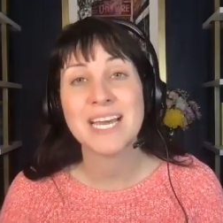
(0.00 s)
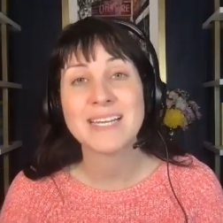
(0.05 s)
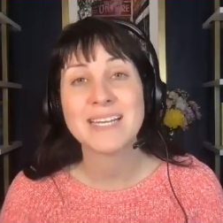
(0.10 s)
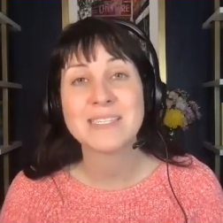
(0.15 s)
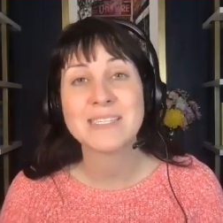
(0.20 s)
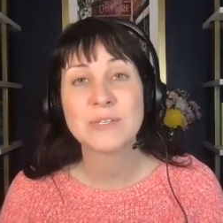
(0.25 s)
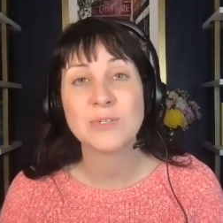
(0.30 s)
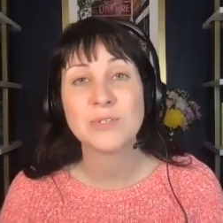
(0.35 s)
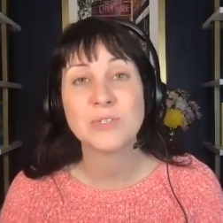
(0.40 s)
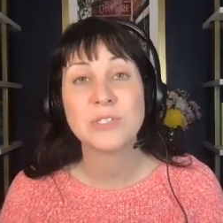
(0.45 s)
I
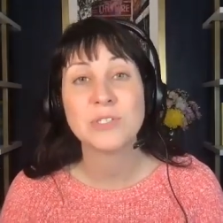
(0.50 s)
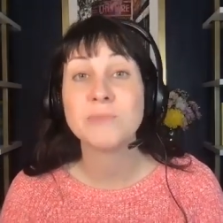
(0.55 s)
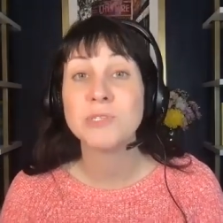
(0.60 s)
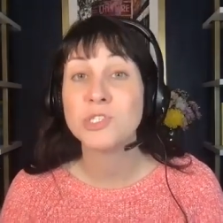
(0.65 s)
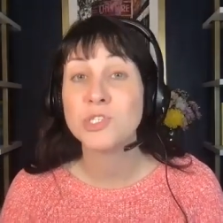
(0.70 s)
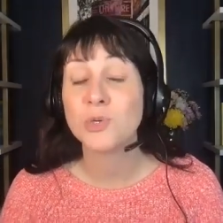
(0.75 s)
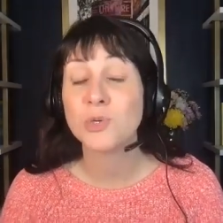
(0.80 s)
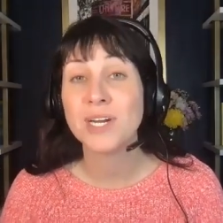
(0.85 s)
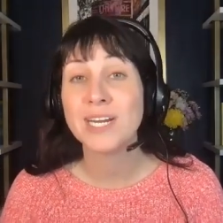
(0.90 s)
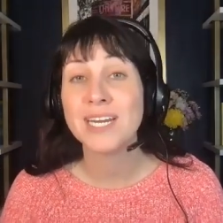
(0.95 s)
sold the
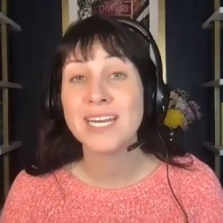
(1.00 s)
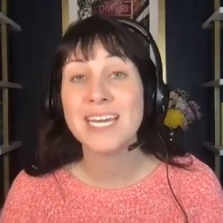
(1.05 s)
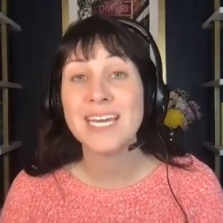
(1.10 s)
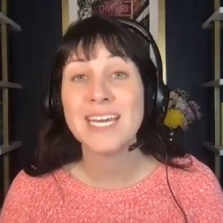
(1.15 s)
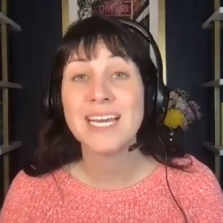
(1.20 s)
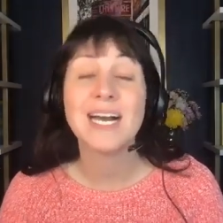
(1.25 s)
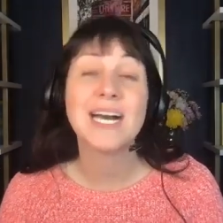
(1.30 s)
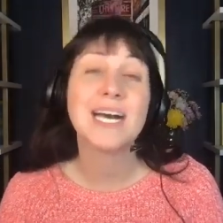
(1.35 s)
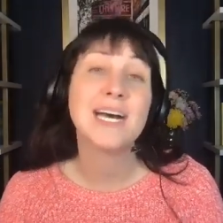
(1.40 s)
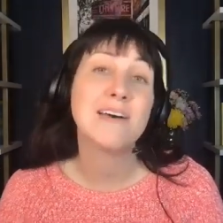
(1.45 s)

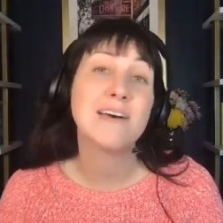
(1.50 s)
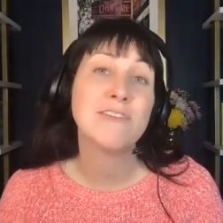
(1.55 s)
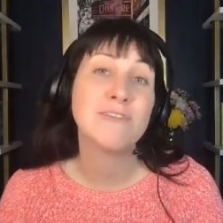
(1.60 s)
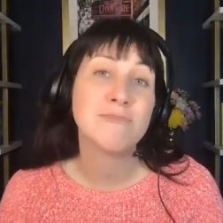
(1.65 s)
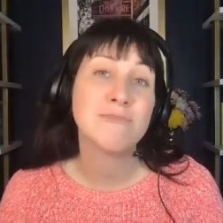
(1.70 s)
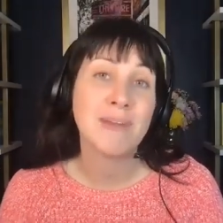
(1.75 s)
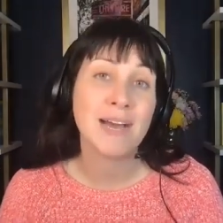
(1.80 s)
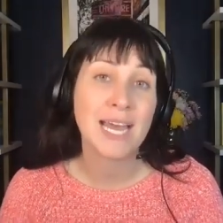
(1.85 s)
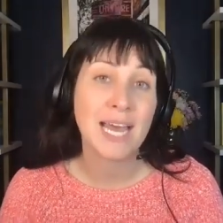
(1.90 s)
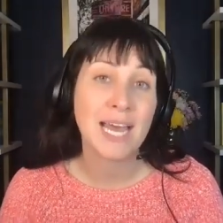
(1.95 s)
majority of
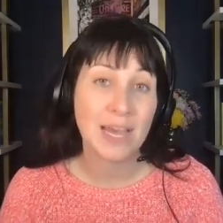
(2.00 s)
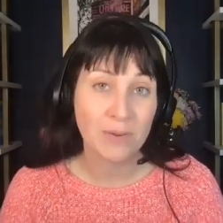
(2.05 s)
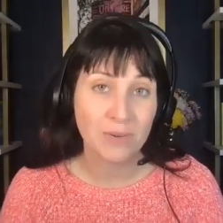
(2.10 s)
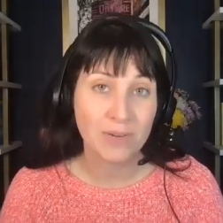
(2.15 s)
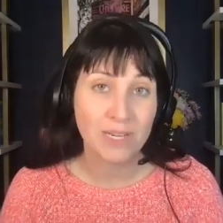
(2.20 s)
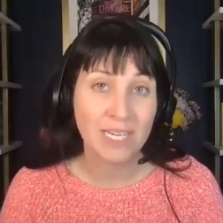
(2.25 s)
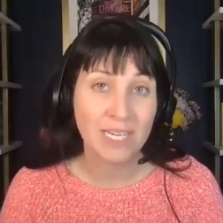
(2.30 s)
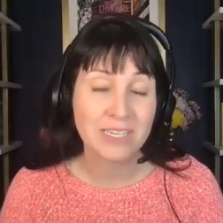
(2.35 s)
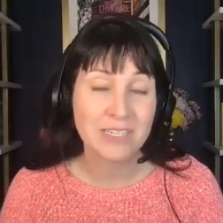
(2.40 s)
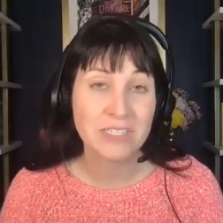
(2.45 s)
my
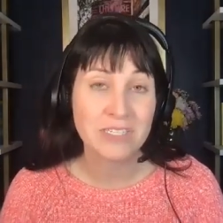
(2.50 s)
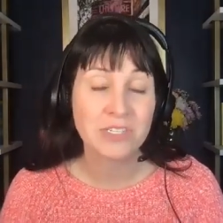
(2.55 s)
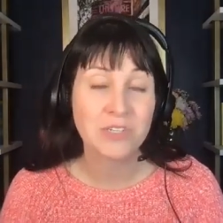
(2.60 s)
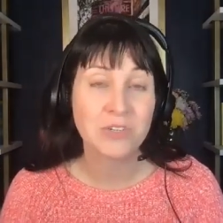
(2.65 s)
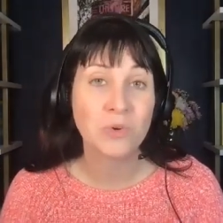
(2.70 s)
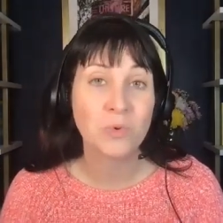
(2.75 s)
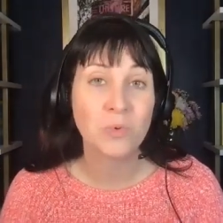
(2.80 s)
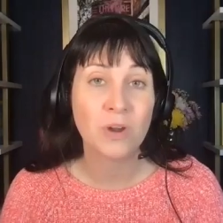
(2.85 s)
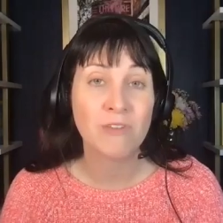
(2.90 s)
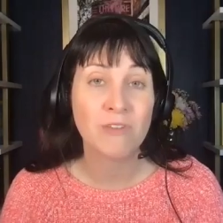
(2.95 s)
equity
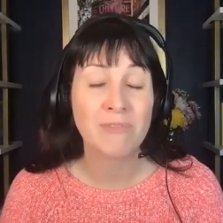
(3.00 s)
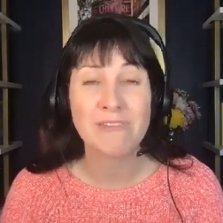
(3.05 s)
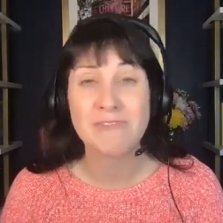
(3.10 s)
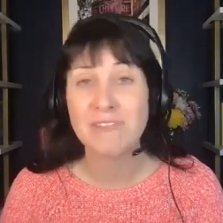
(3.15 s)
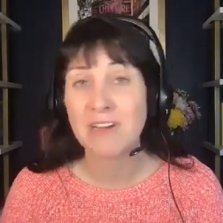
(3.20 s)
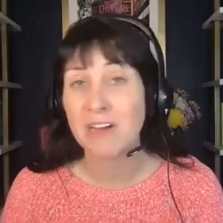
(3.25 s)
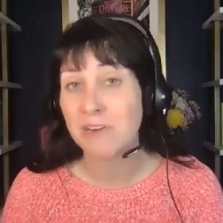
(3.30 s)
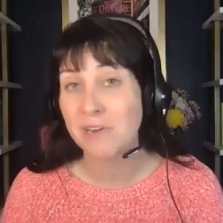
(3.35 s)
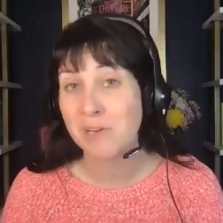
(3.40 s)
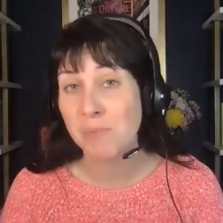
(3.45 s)
to one of my
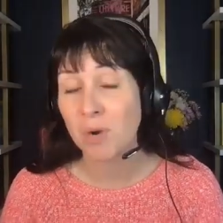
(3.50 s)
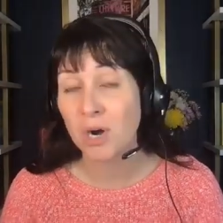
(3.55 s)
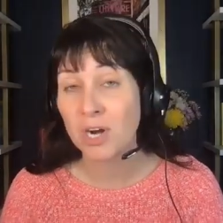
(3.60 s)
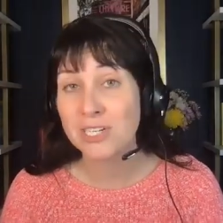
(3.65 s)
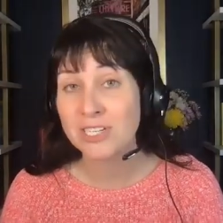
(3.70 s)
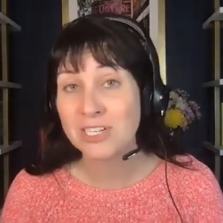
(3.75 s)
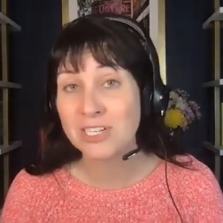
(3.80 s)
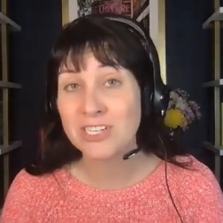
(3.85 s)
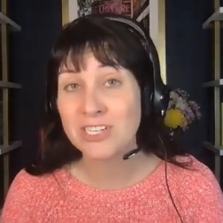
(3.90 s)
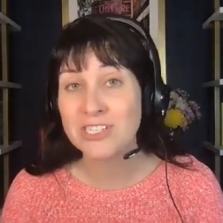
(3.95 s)
founding
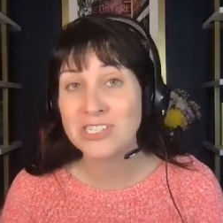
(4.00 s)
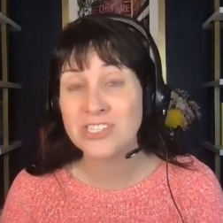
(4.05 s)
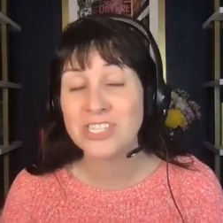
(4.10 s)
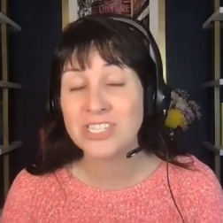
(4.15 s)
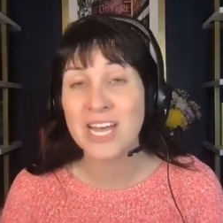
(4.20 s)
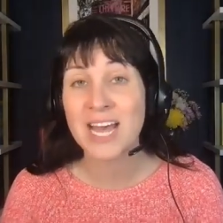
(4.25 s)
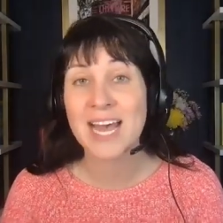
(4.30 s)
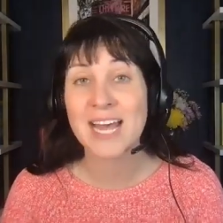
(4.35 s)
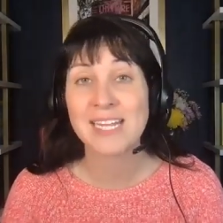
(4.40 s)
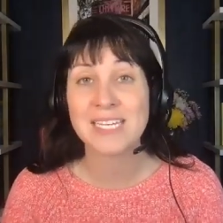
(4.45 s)
partners
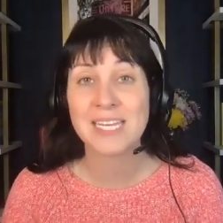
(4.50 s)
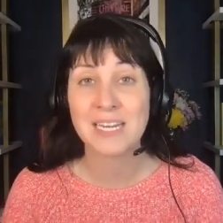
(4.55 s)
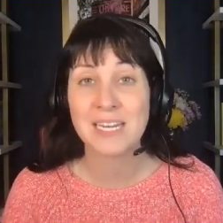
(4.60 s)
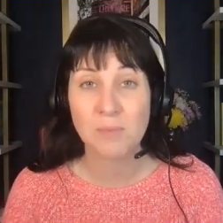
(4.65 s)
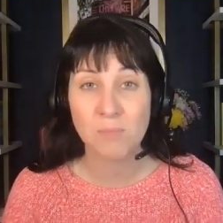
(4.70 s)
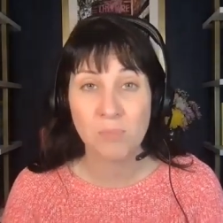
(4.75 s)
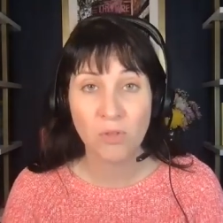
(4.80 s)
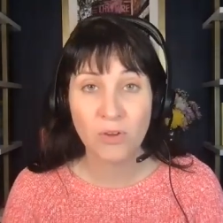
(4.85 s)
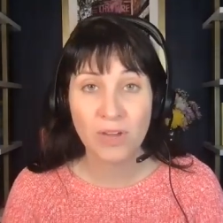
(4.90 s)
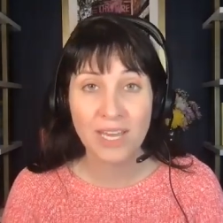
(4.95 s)
and an
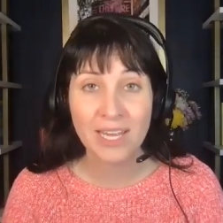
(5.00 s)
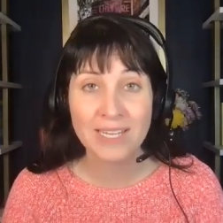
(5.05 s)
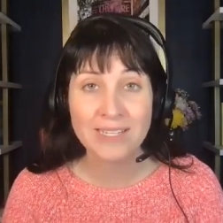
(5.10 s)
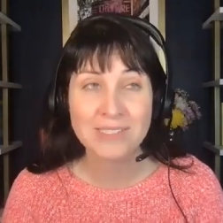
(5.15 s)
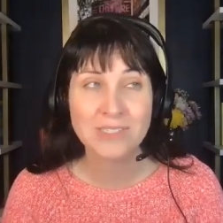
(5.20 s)
employee.